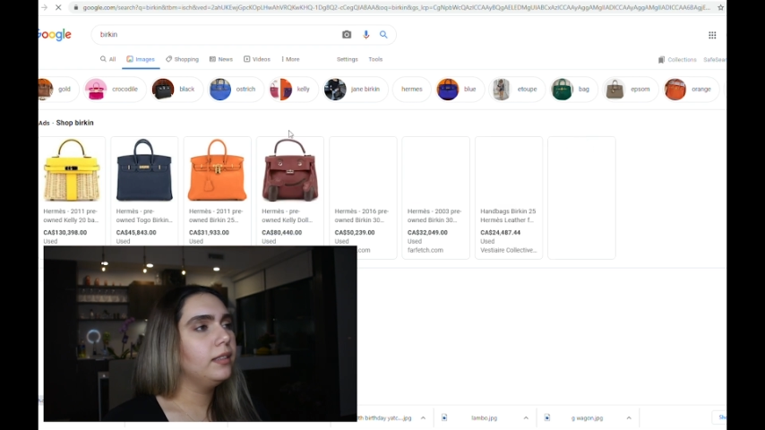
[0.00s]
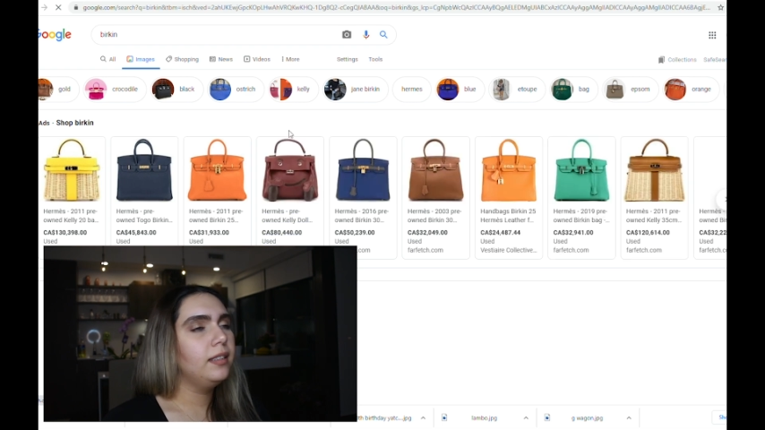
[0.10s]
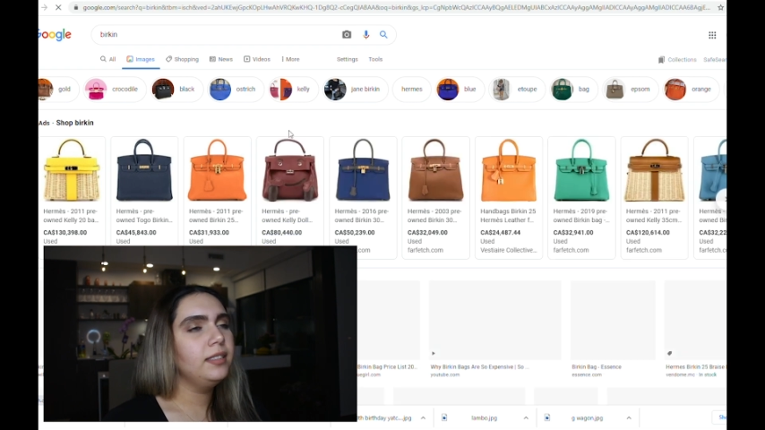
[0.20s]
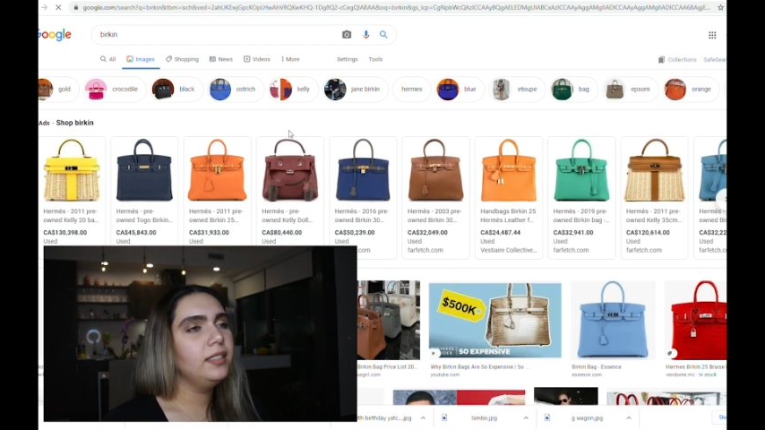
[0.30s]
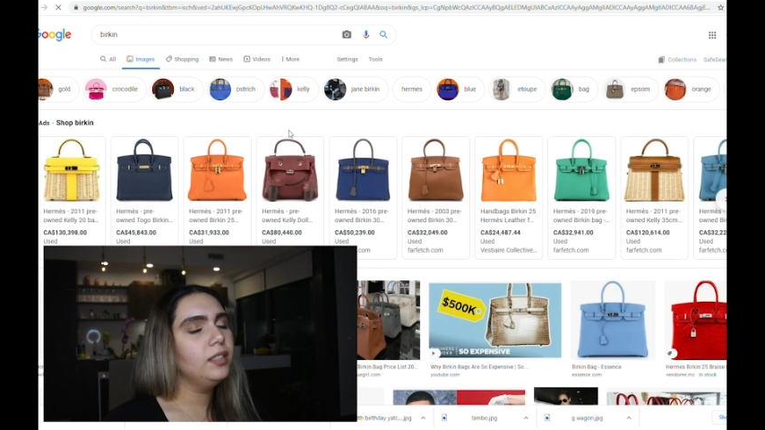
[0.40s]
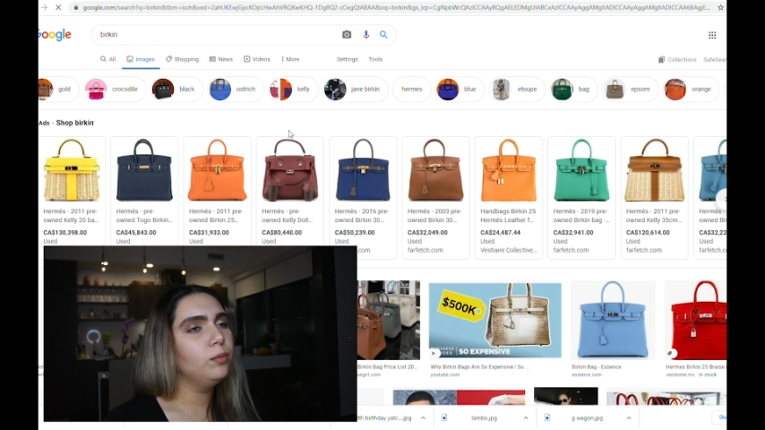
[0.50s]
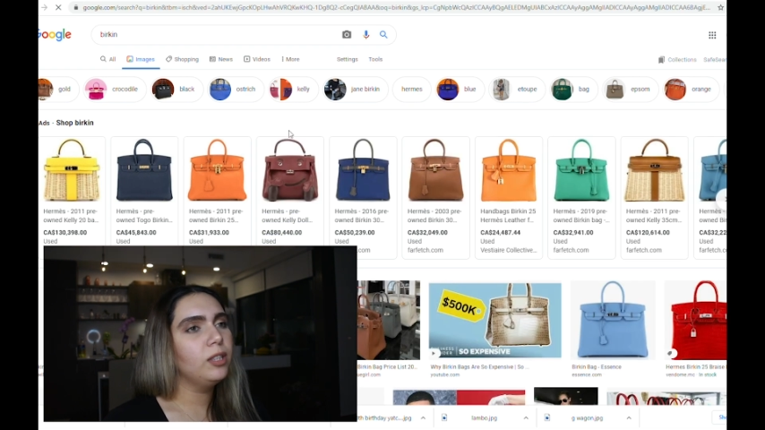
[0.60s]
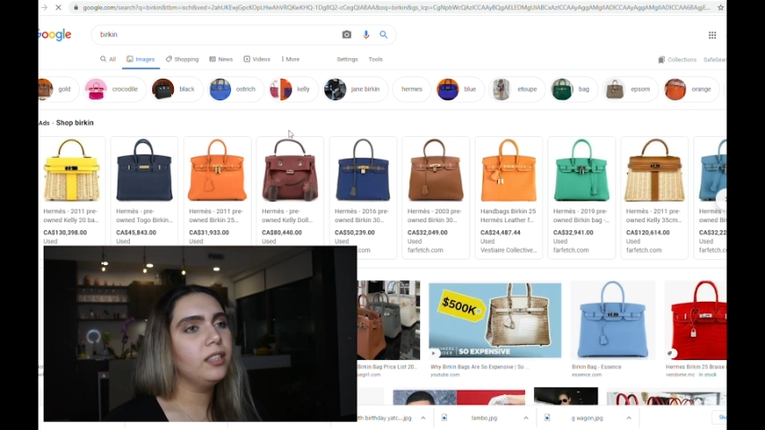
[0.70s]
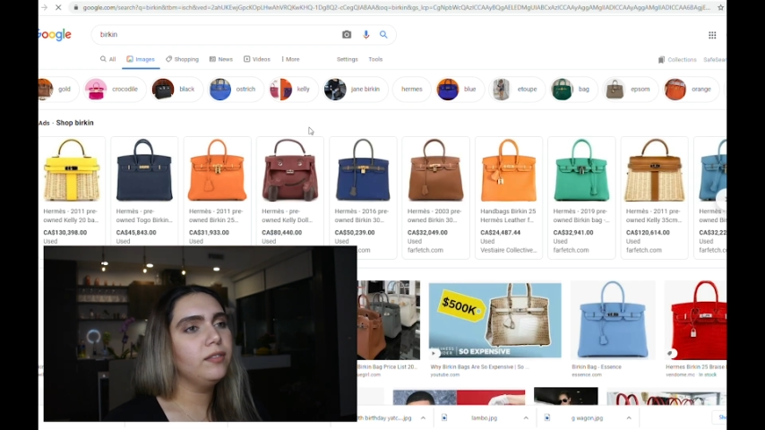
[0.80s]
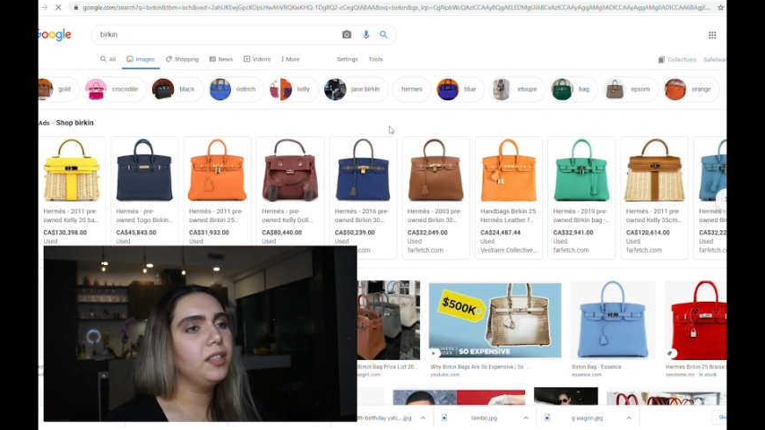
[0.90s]
this is
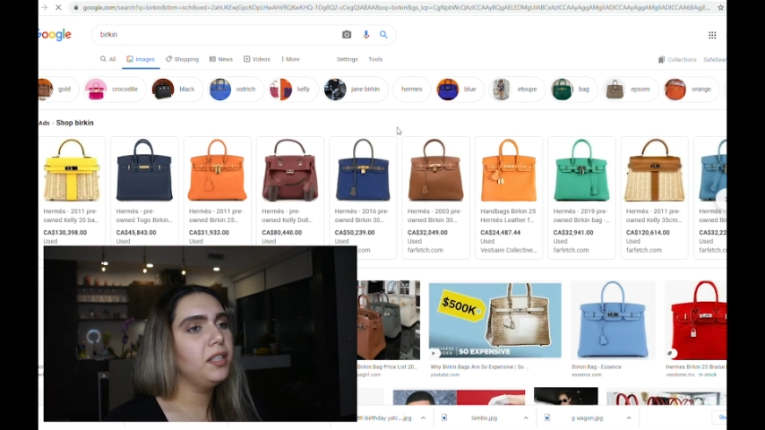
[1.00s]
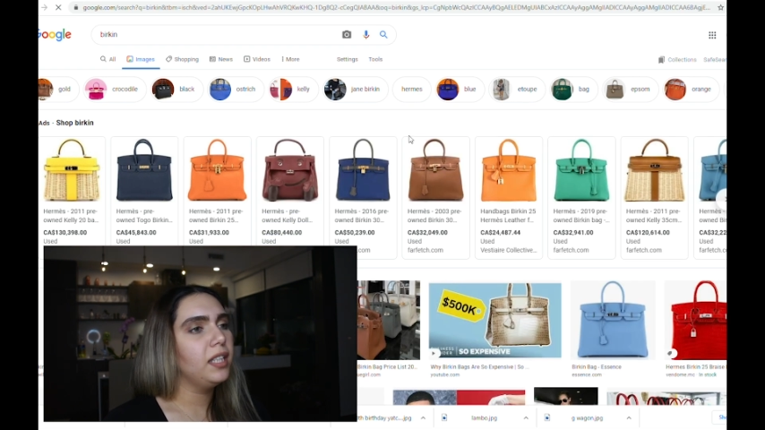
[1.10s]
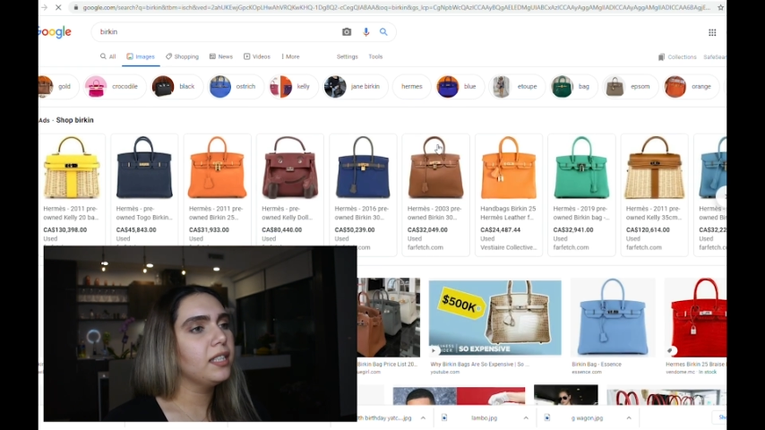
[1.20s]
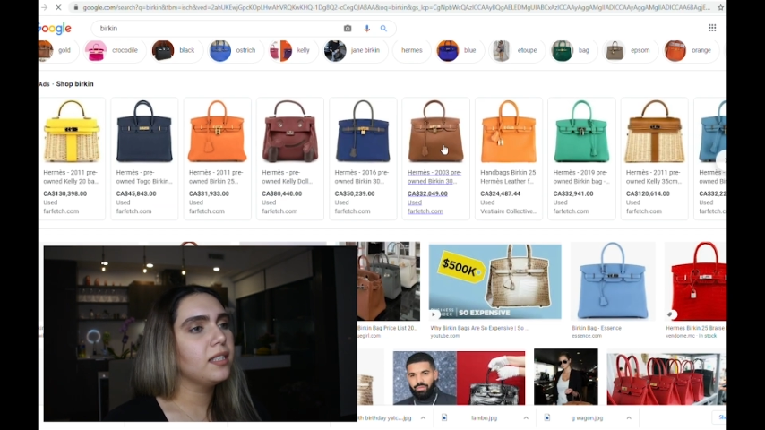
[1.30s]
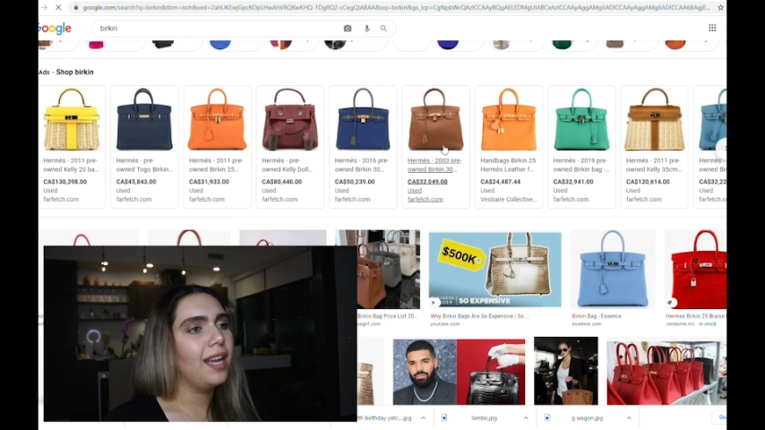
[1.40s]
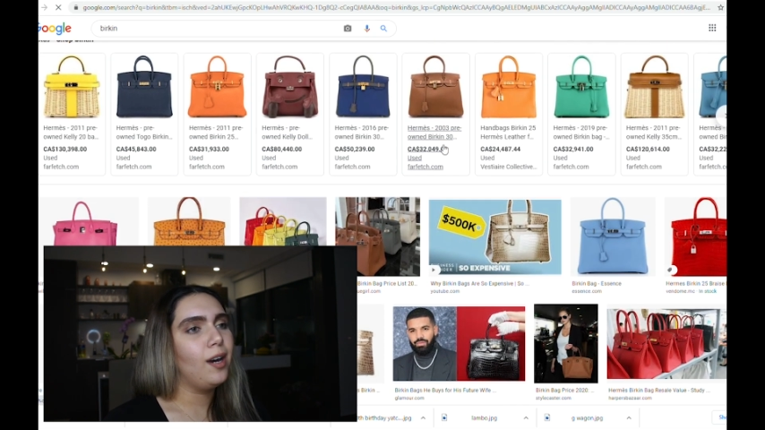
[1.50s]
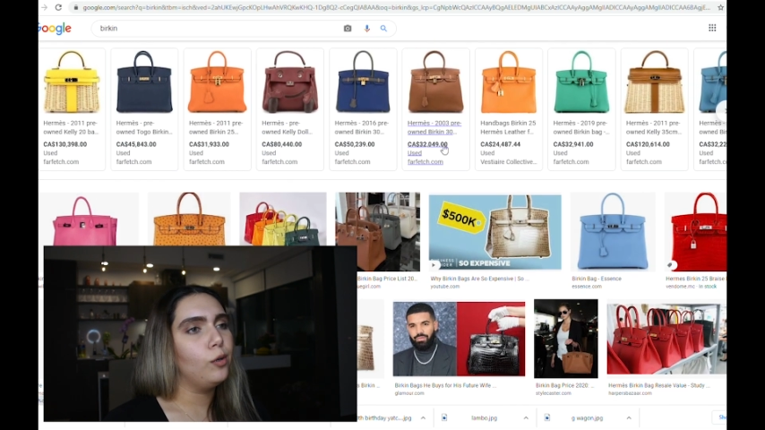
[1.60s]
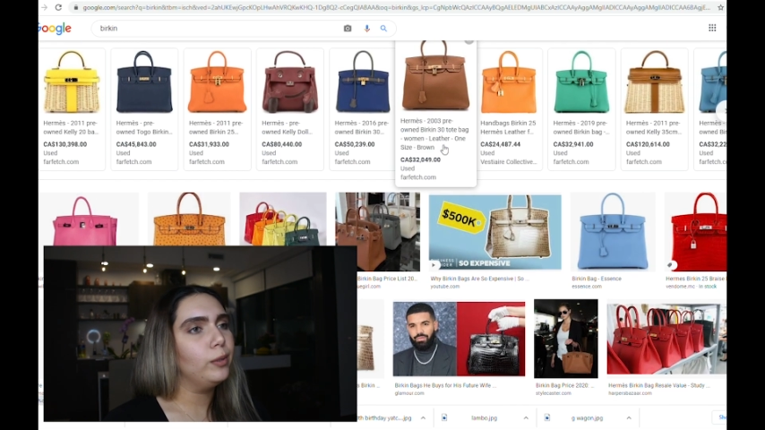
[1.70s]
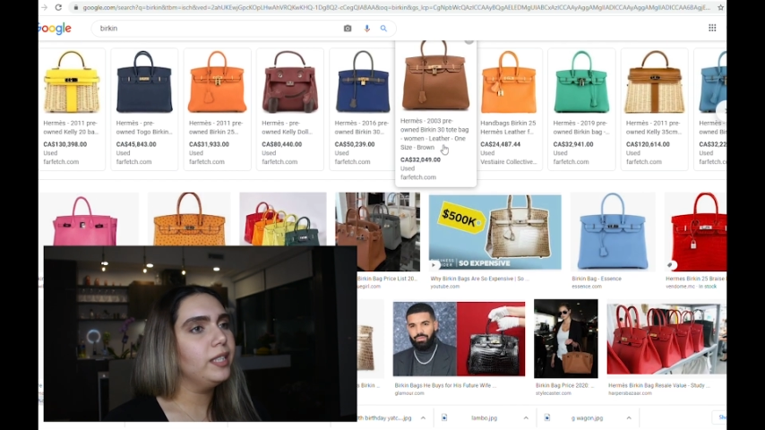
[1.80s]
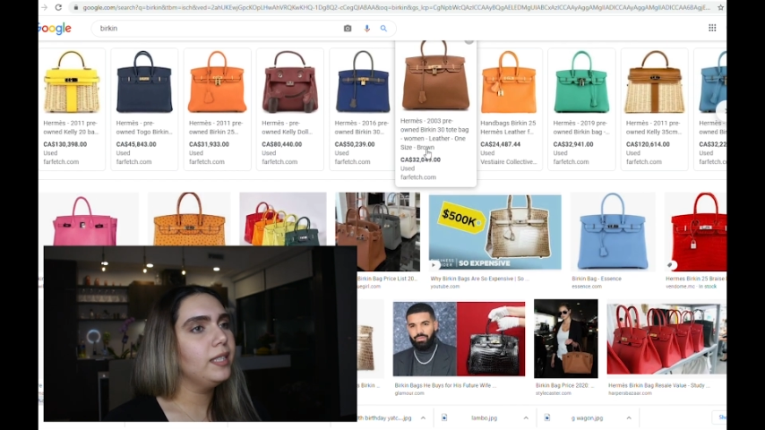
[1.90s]
one of the things I
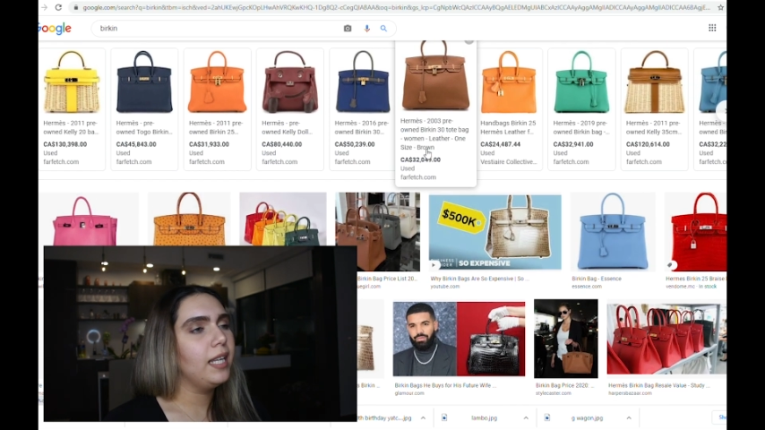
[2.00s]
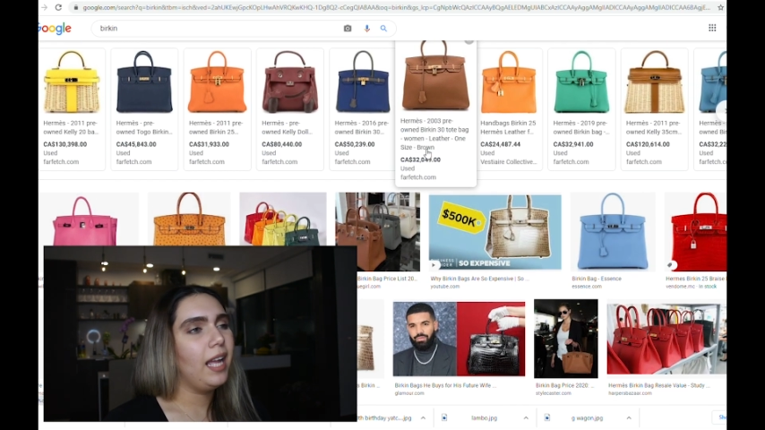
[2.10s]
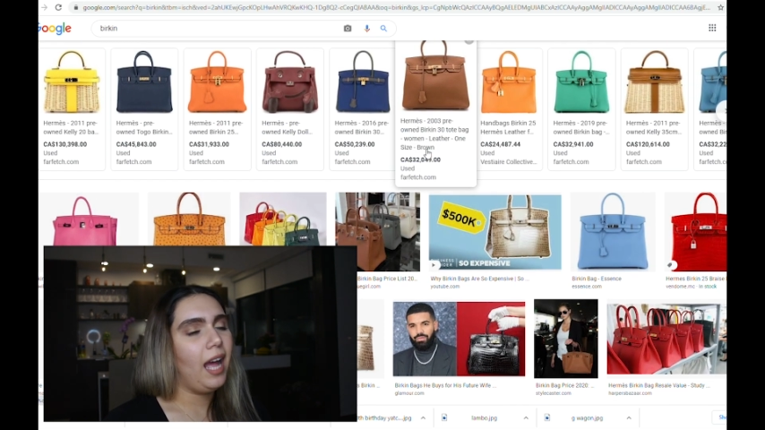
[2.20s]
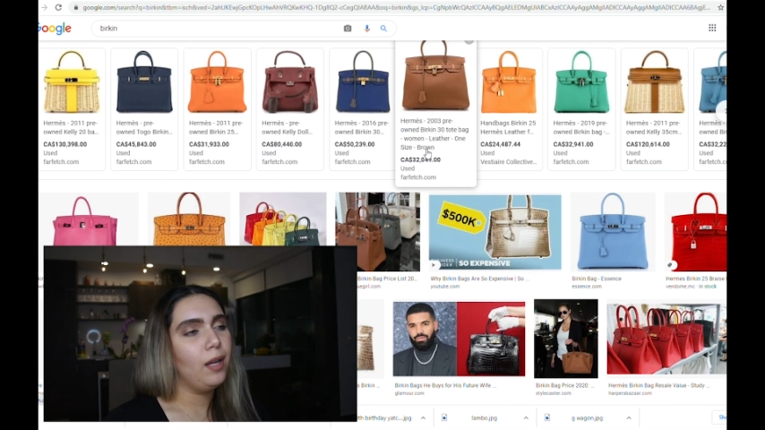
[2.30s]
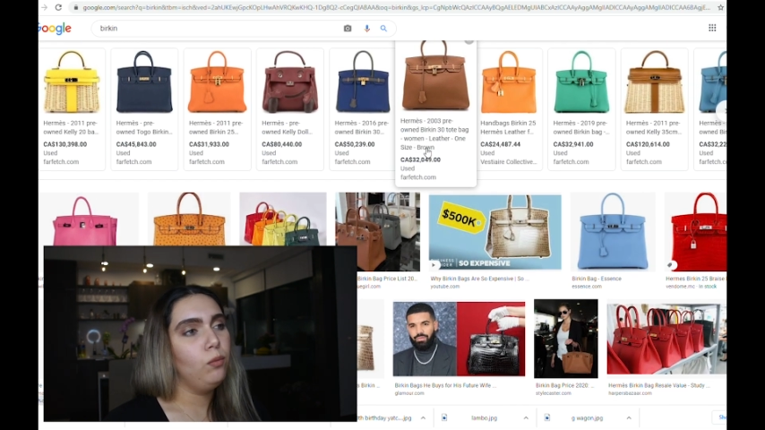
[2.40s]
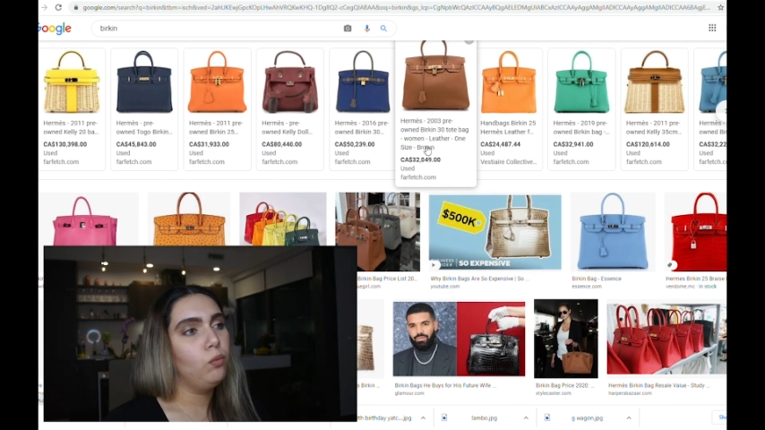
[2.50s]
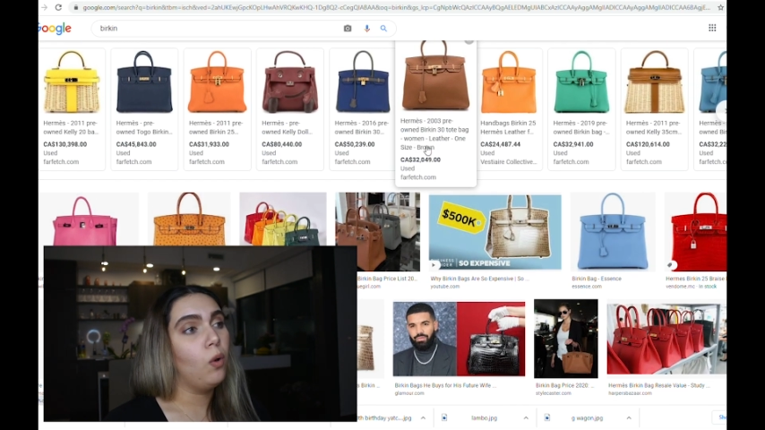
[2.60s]
always say I